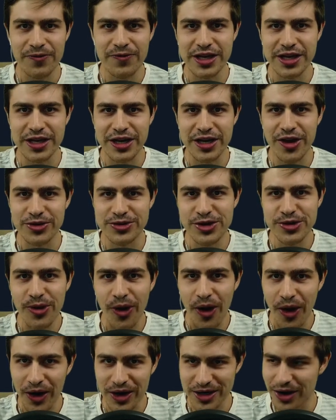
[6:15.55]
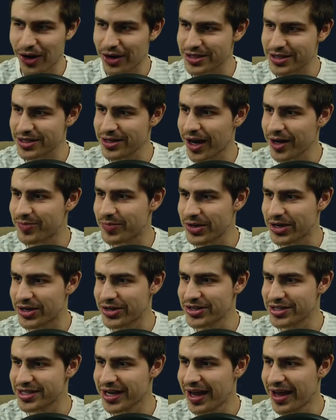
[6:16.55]
it didn't go too hard last night
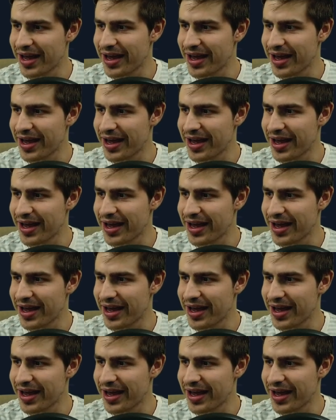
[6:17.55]
because